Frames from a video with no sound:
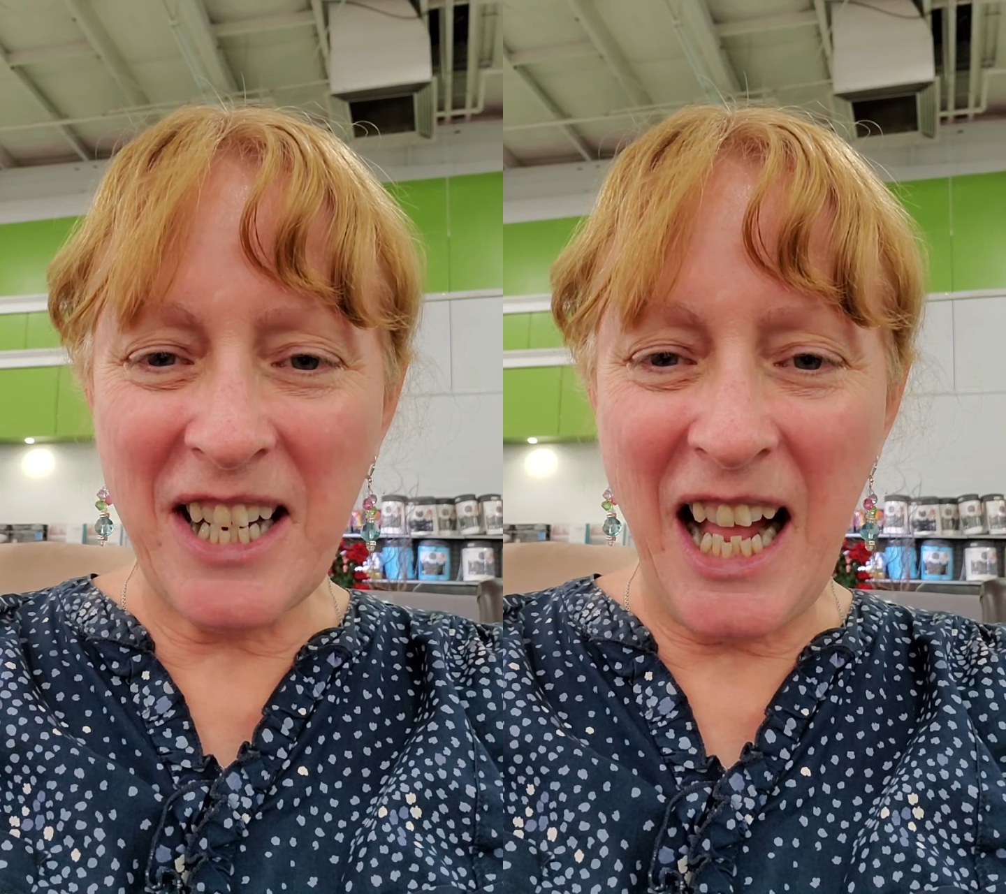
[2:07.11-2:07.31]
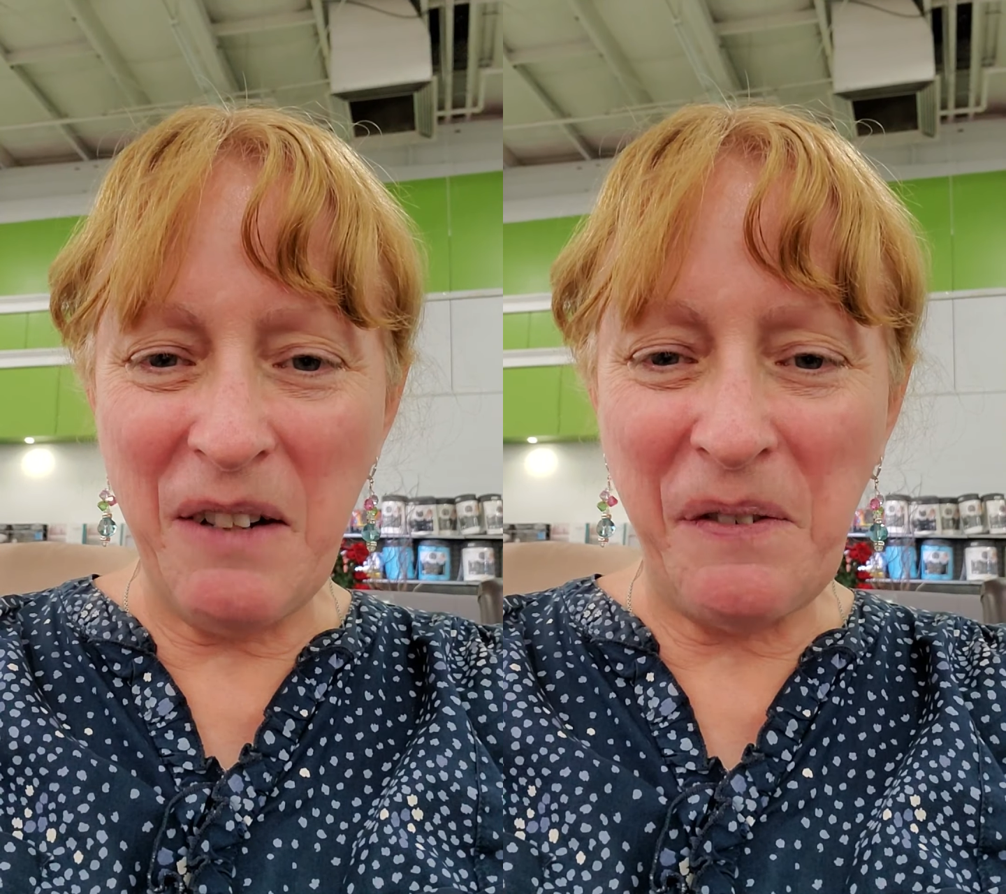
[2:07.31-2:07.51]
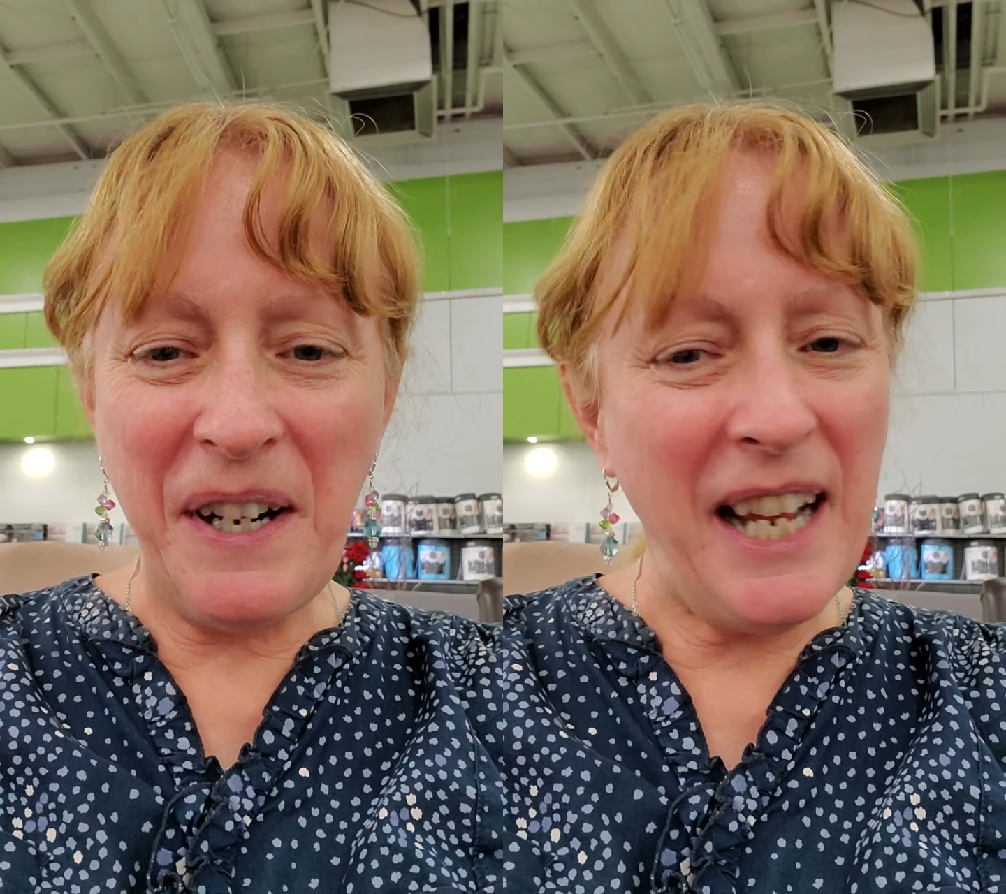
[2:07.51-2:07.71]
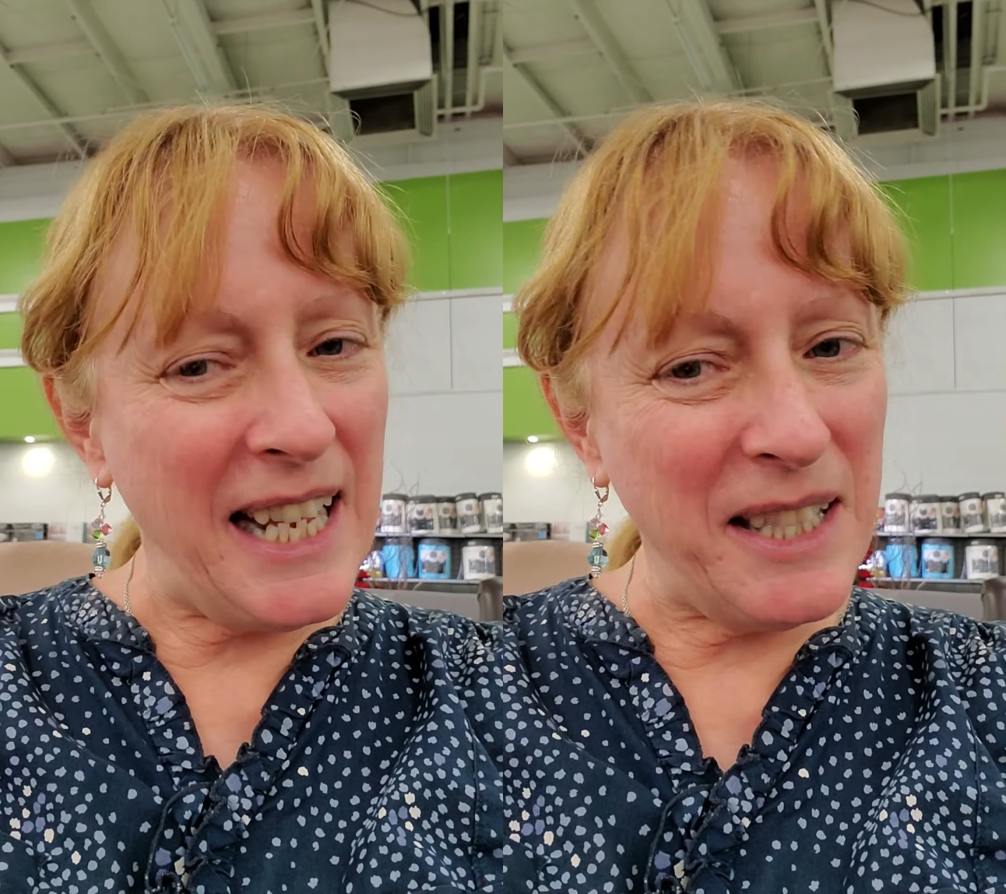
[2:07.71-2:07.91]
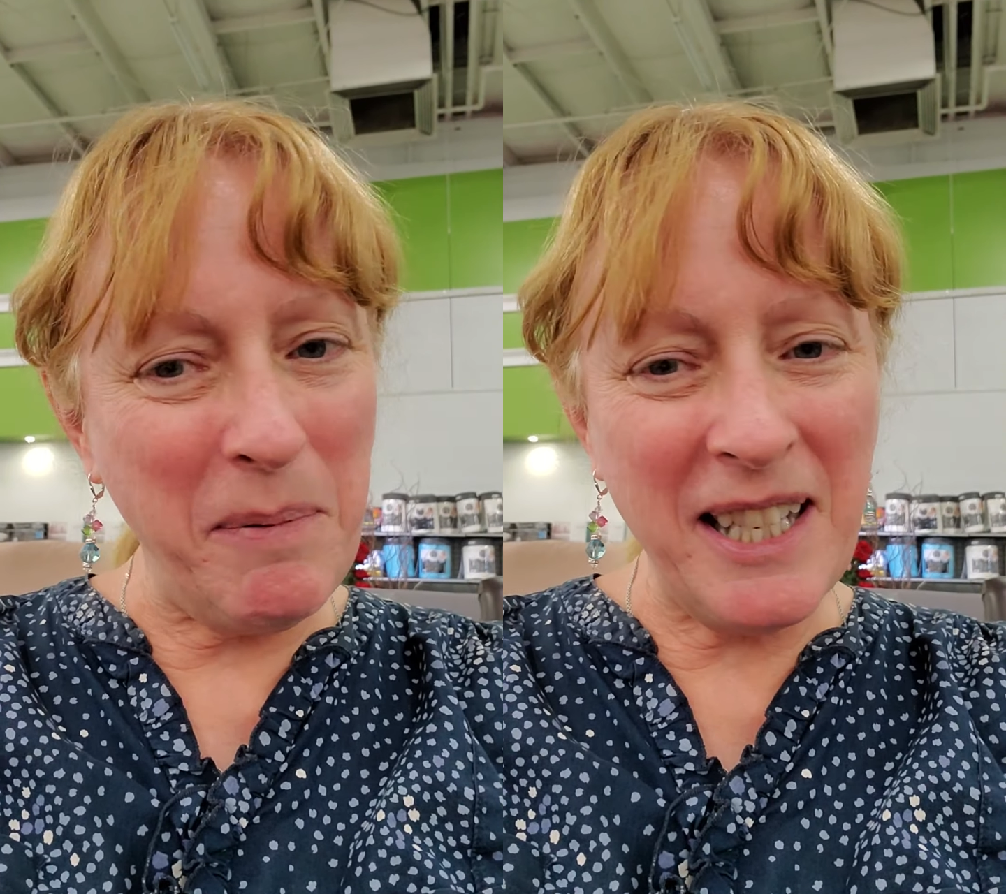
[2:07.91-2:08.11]
California. I
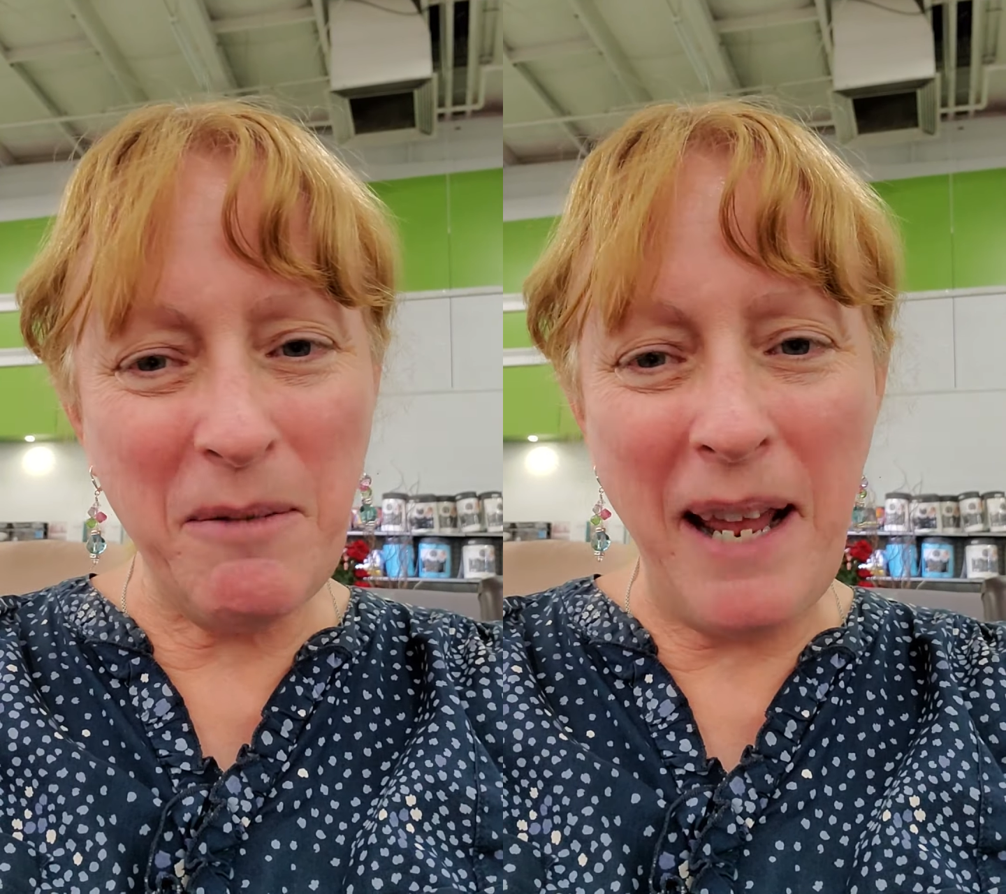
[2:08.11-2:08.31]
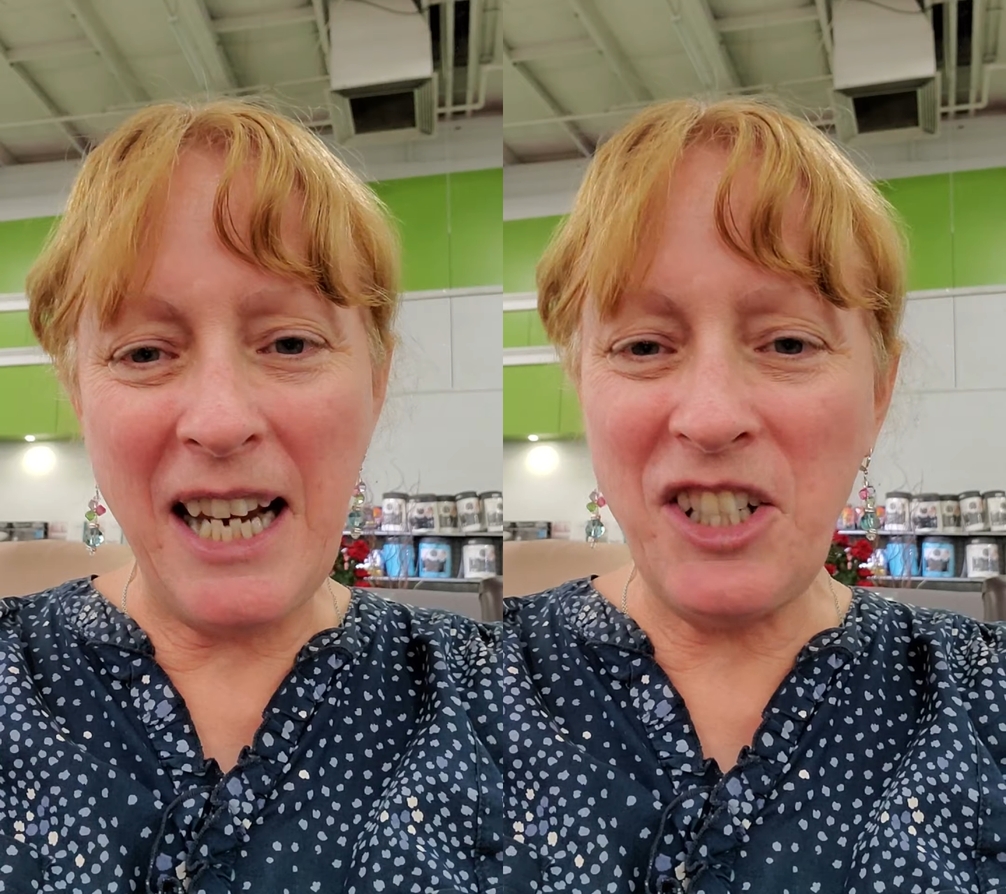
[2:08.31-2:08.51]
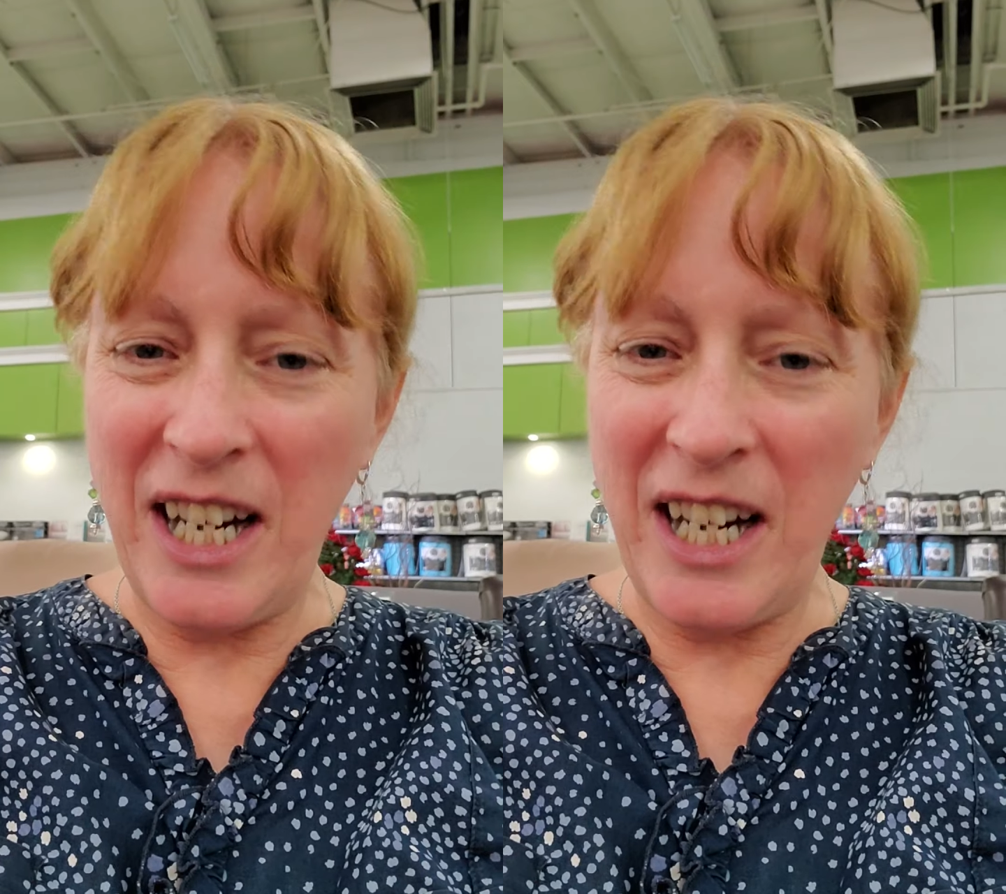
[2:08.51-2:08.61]
speak Spanish.